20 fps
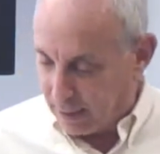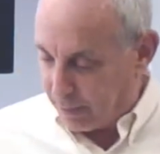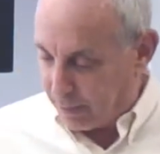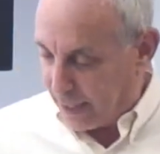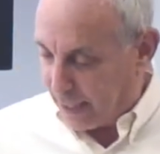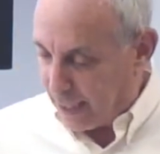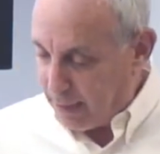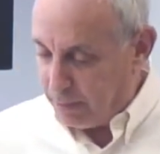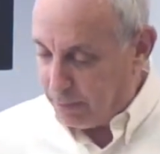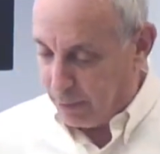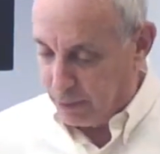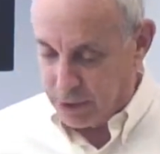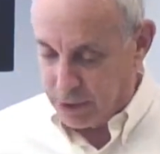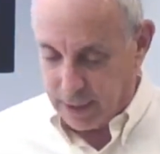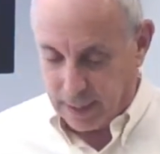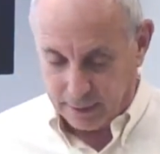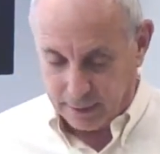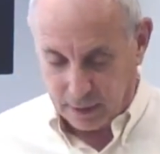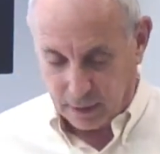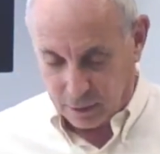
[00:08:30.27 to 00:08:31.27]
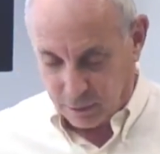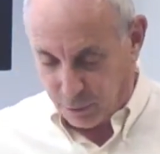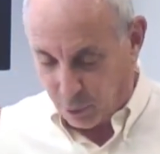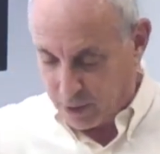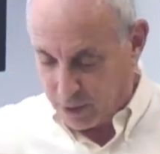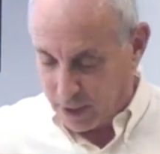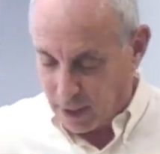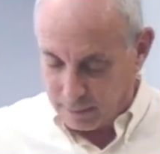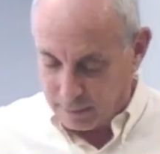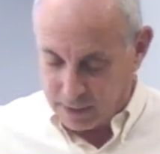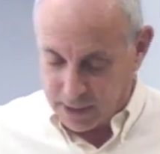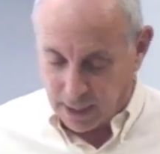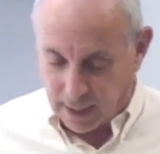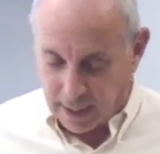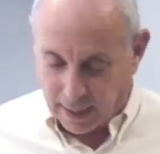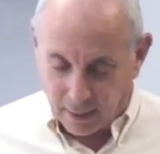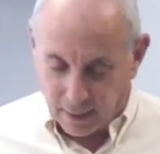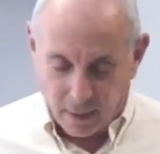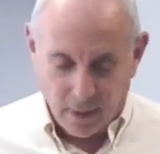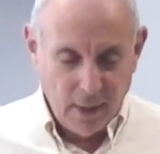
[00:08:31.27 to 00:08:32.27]
but 8%. That's 4 times
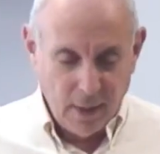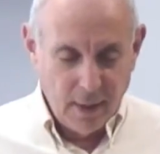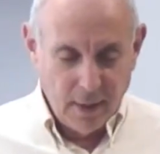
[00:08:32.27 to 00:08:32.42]
higher.